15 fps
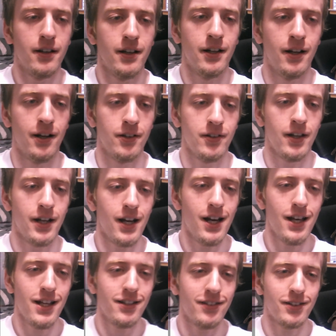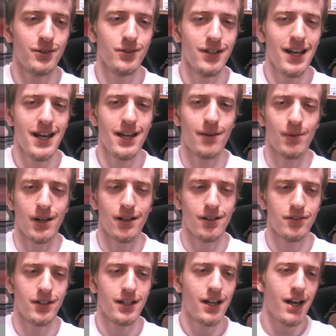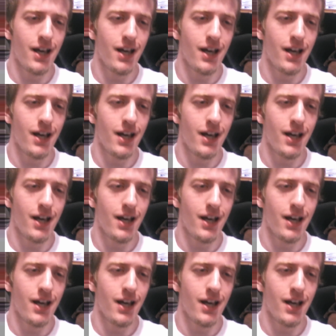And I was like, oh, that's a cool name, and I was like,